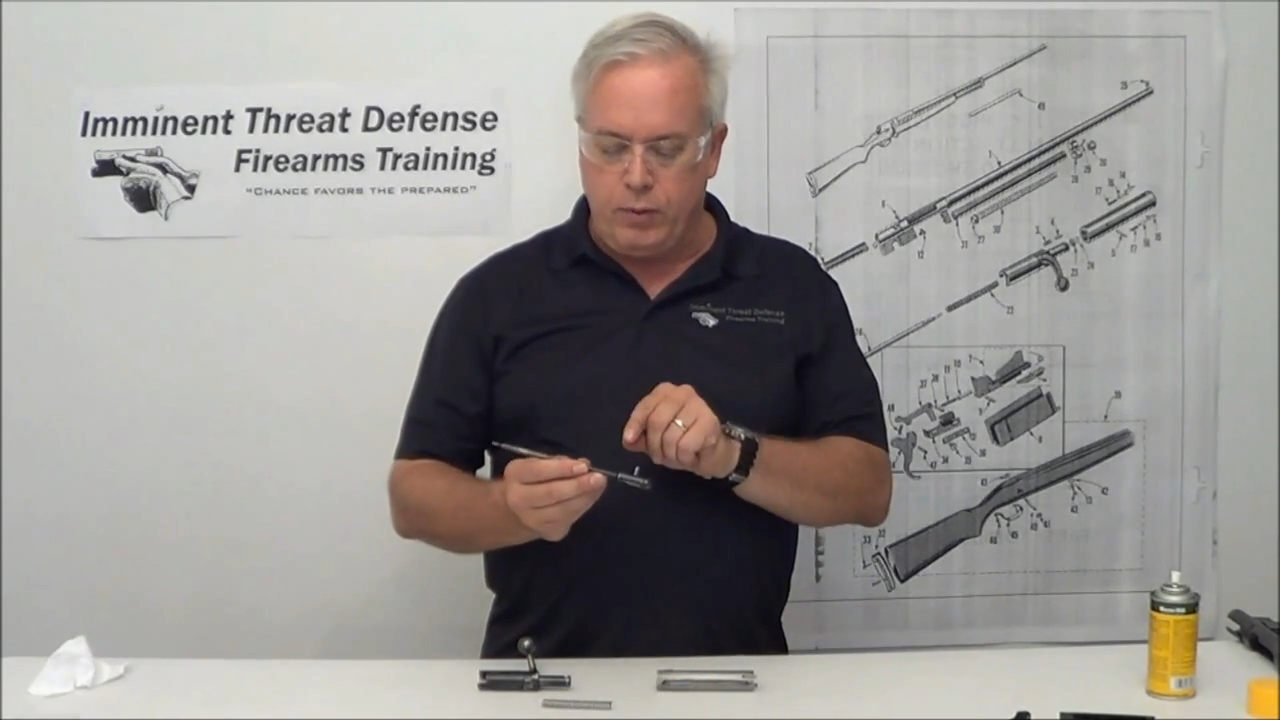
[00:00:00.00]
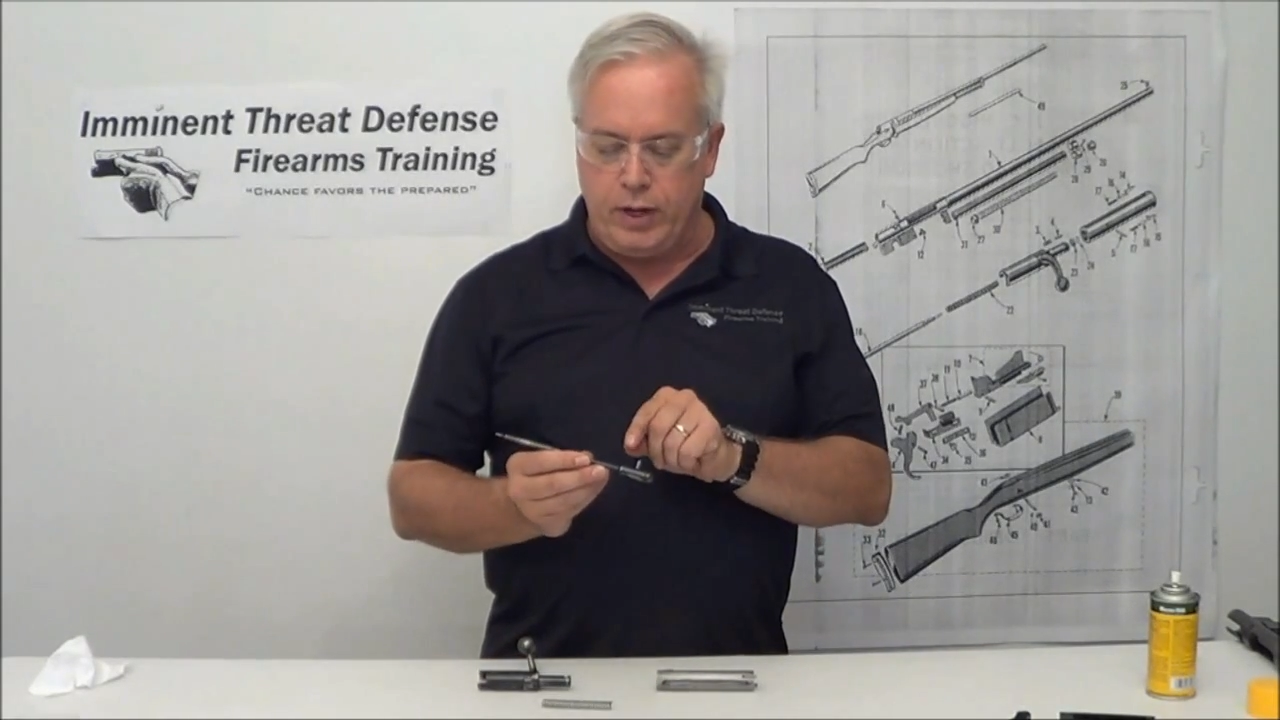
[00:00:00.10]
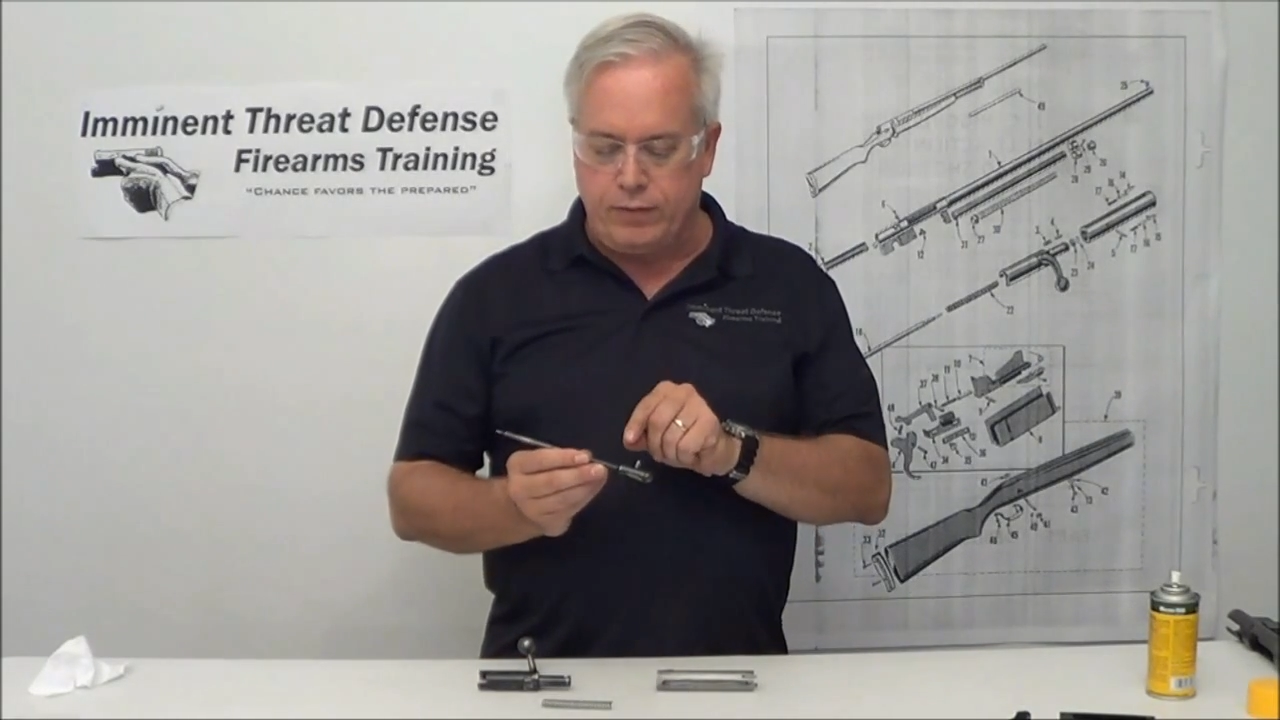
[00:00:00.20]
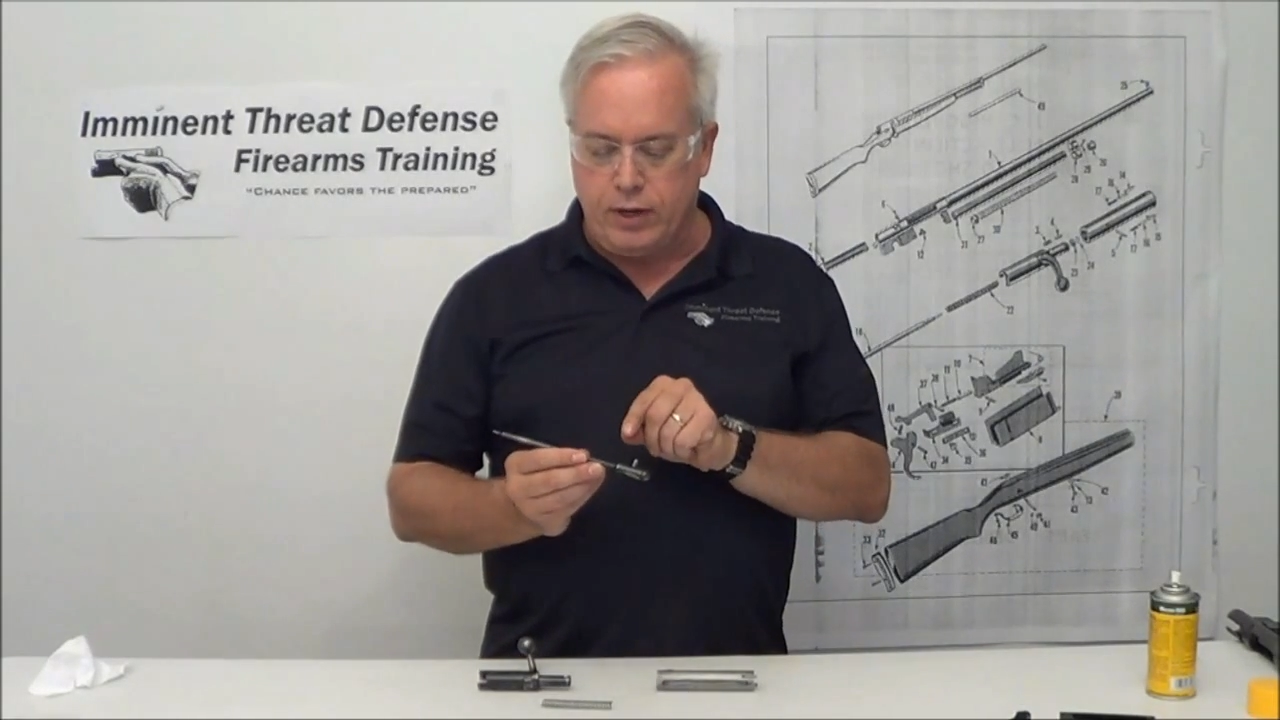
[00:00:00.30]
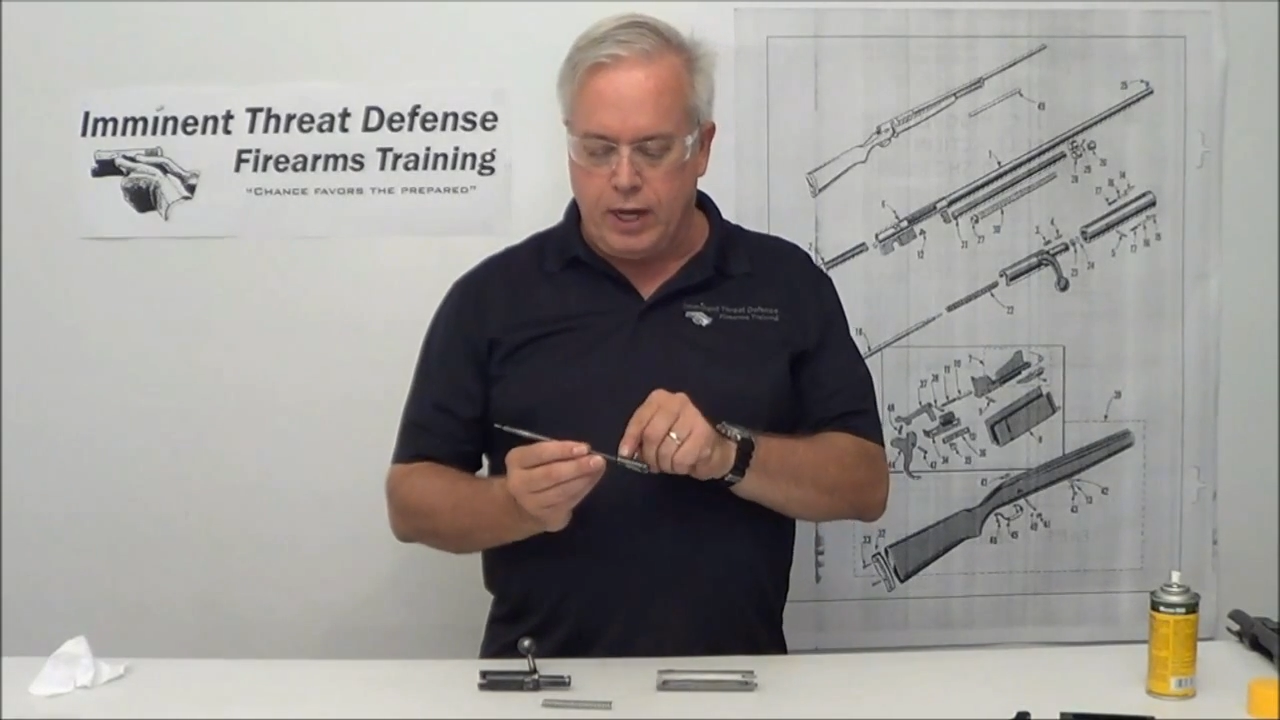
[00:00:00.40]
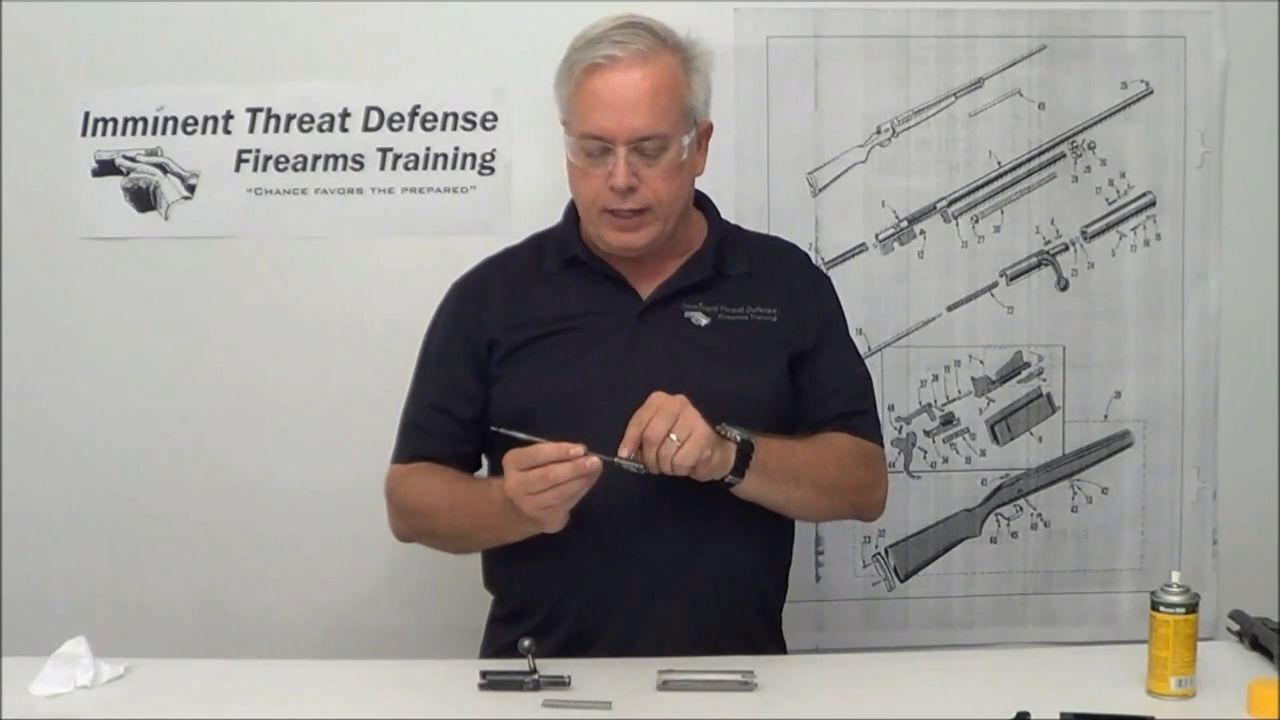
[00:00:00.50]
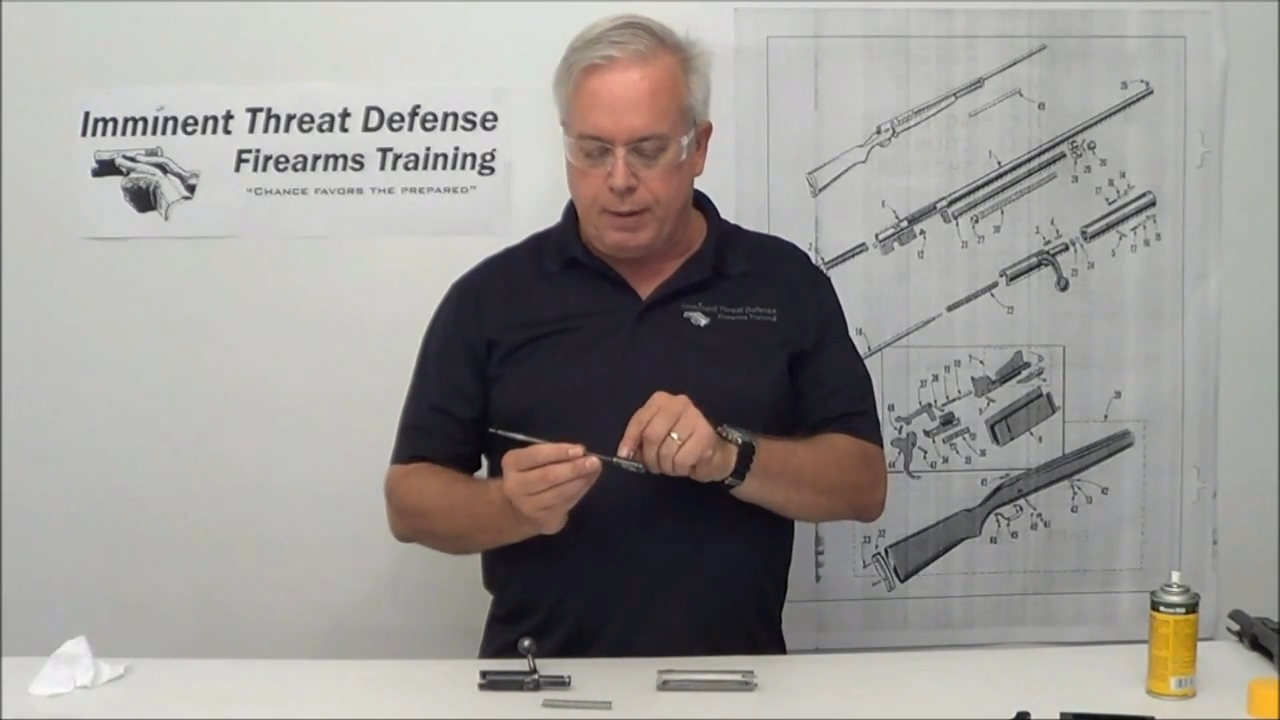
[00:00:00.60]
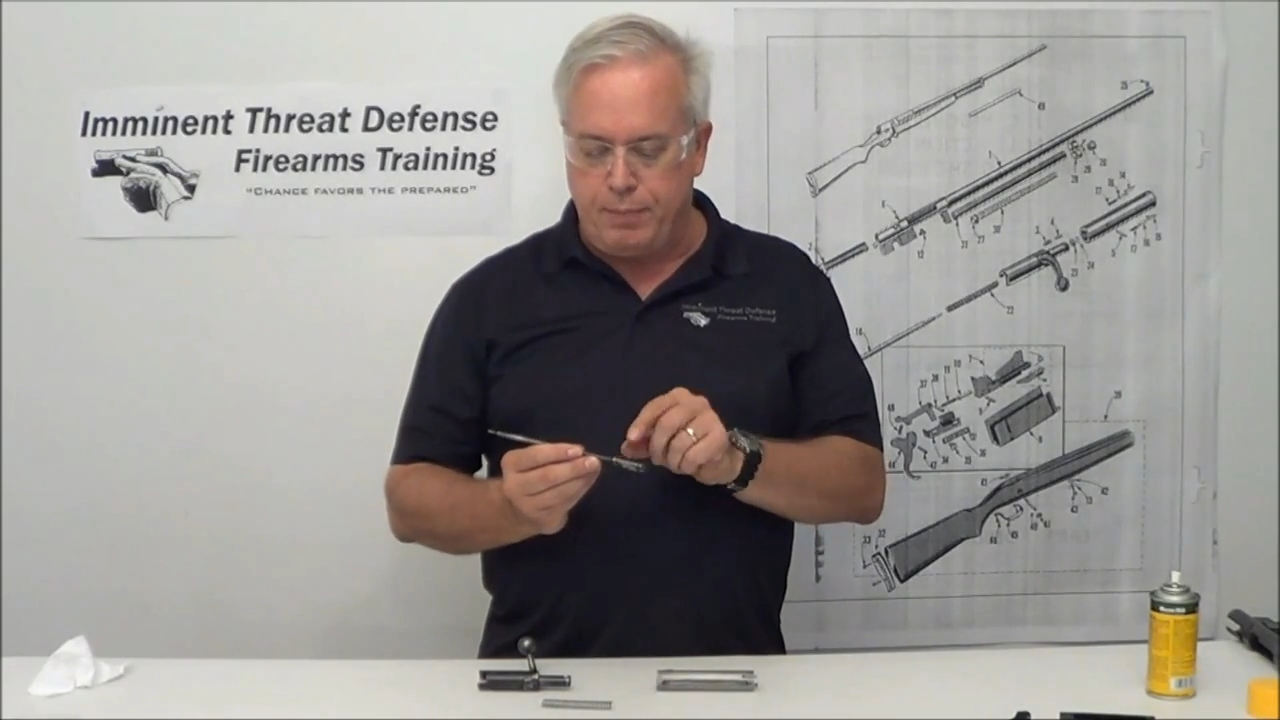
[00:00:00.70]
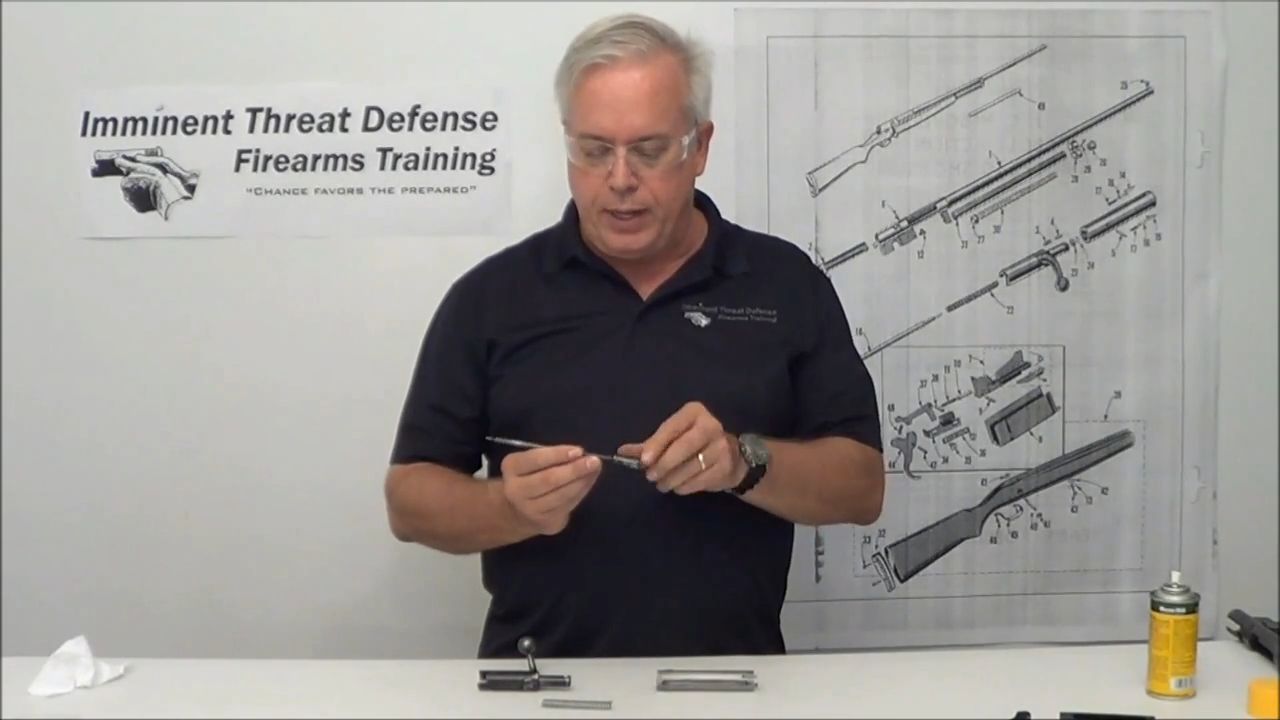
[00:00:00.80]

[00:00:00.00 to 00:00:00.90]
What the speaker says: we'd have to knock that